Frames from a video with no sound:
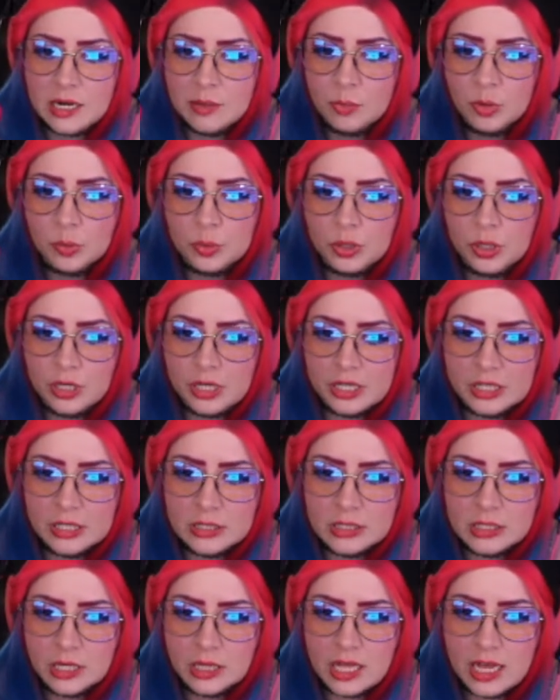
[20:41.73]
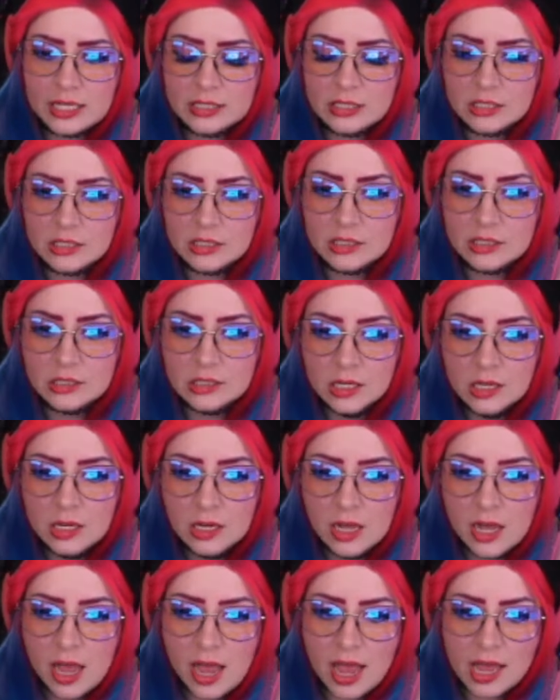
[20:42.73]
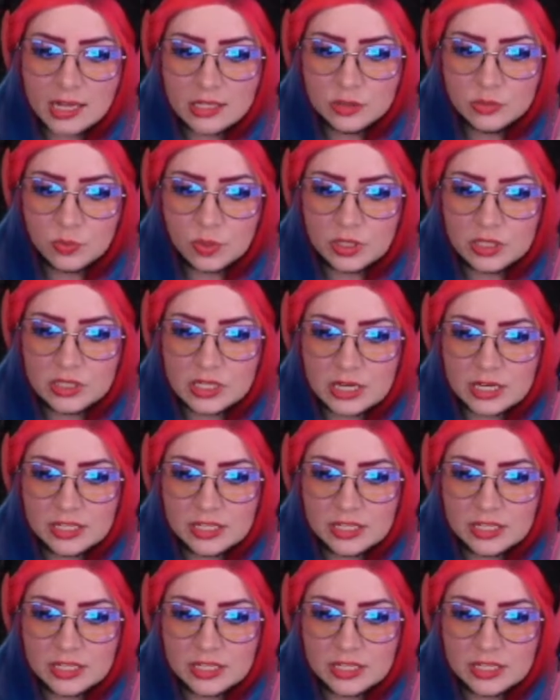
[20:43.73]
were looking at sunglasses as ones I didn't